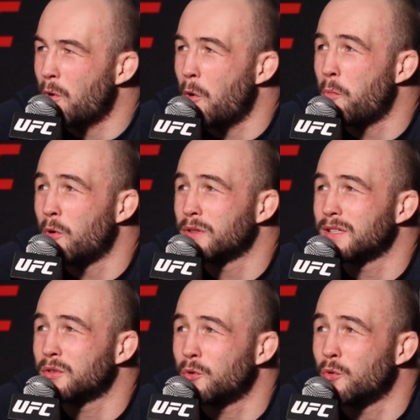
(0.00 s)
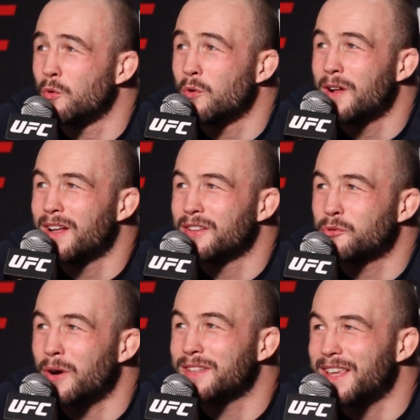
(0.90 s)
opponent who
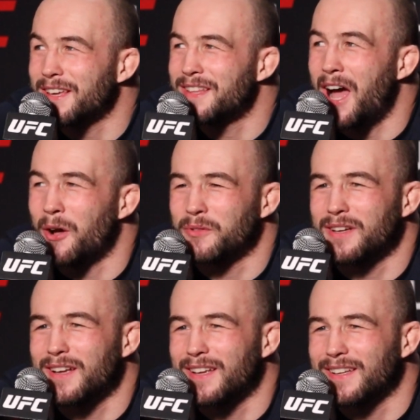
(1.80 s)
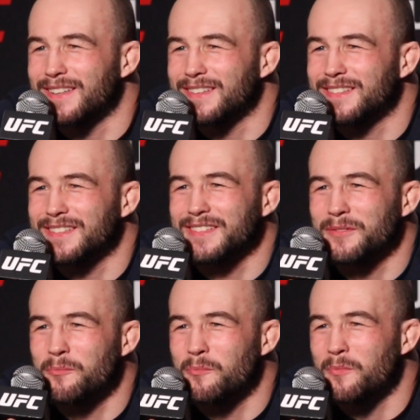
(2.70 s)
try take down and
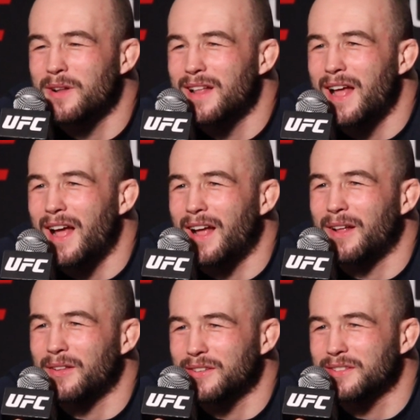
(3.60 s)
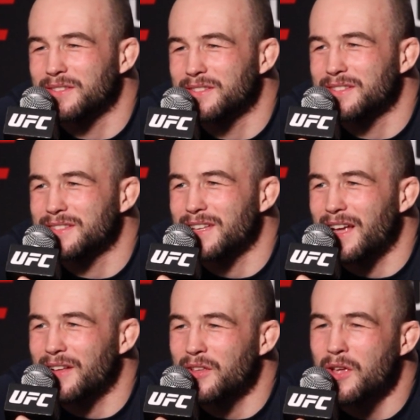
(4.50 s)
um, it's
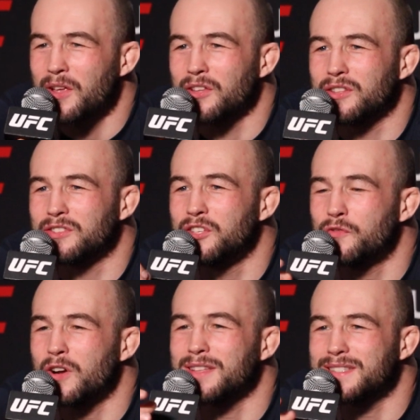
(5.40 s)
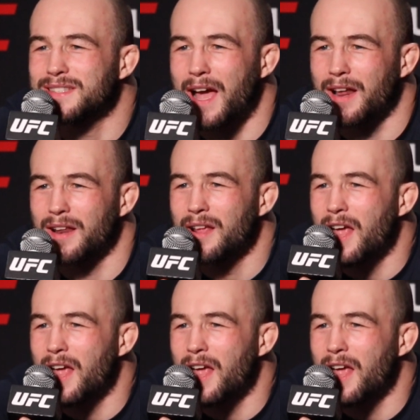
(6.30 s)
different style.